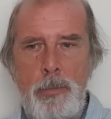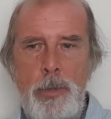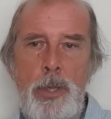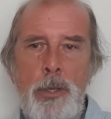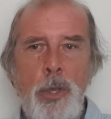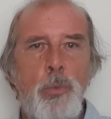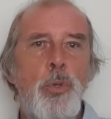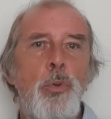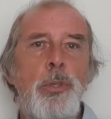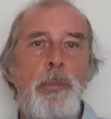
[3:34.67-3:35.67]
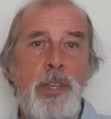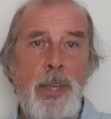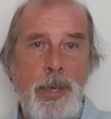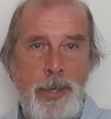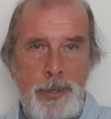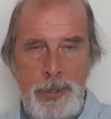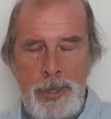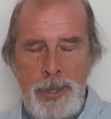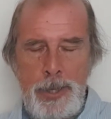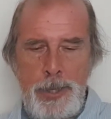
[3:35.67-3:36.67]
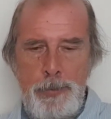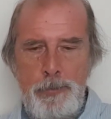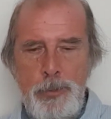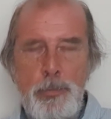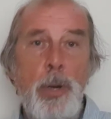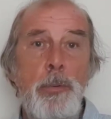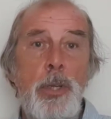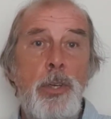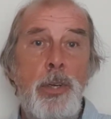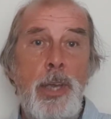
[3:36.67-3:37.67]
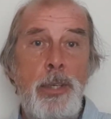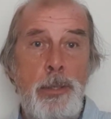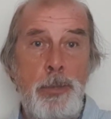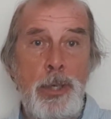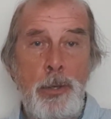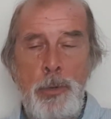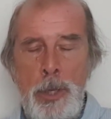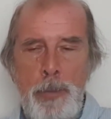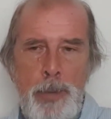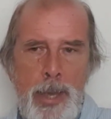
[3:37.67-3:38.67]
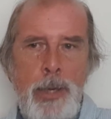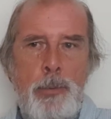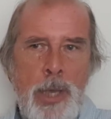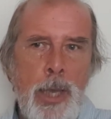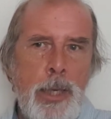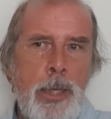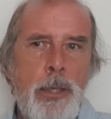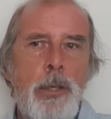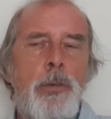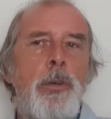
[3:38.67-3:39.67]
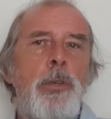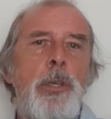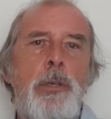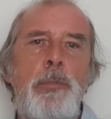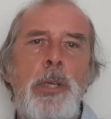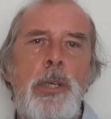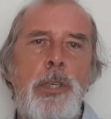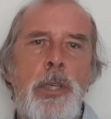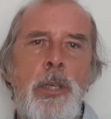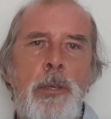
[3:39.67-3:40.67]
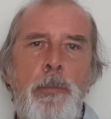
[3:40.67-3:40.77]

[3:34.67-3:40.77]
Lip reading: He was old to me then, probably a young guy to me now. But anyway, he turned around to me and he said,